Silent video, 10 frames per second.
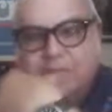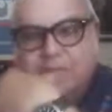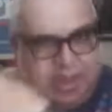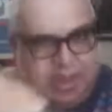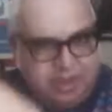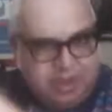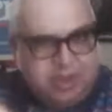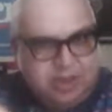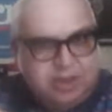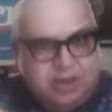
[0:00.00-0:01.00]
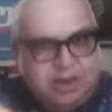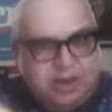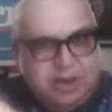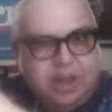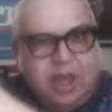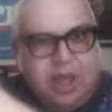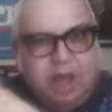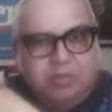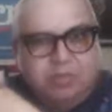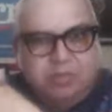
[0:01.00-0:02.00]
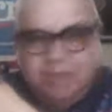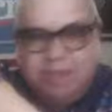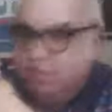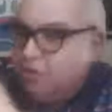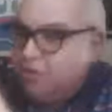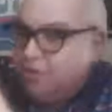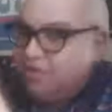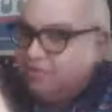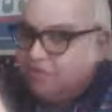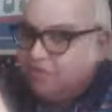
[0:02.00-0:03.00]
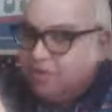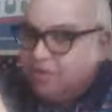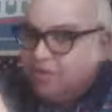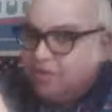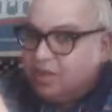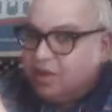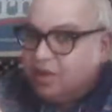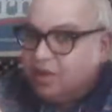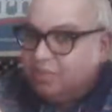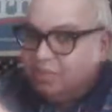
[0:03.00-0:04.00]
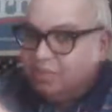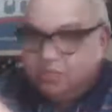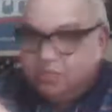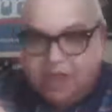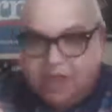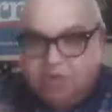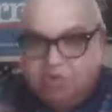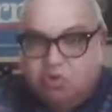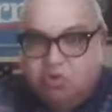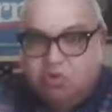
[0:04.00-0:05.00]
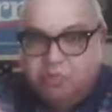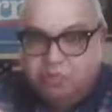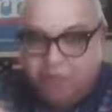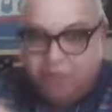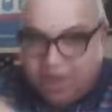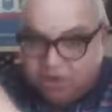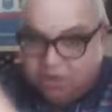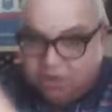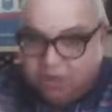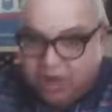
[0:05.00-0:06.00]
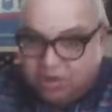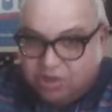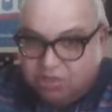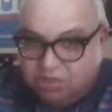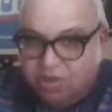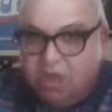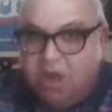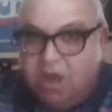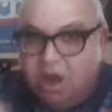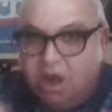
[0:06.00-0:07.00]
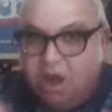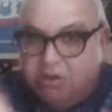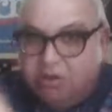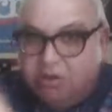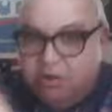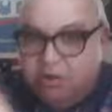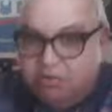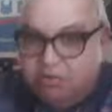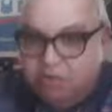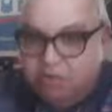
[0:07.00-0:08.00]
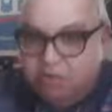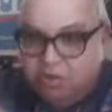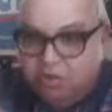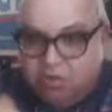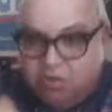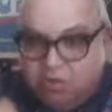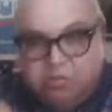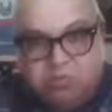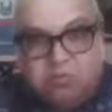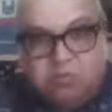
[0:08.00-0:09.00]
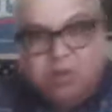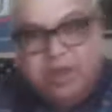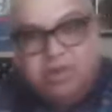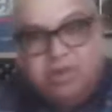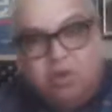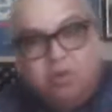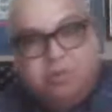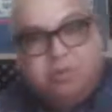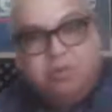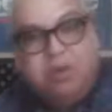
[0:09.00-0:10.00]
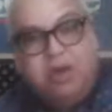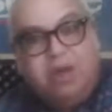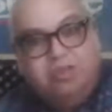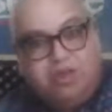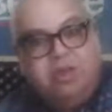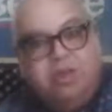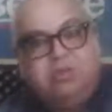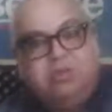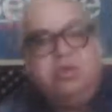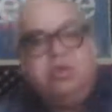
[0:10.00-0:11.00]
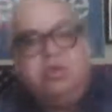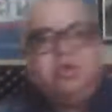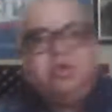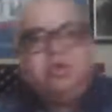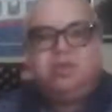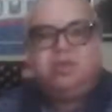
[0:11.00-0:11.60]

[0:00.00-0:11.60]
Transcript: Ben Dixon. I would say Progressive Voice, David Dole from Rational National. All of those folks will more or less orbit around the Young Turks because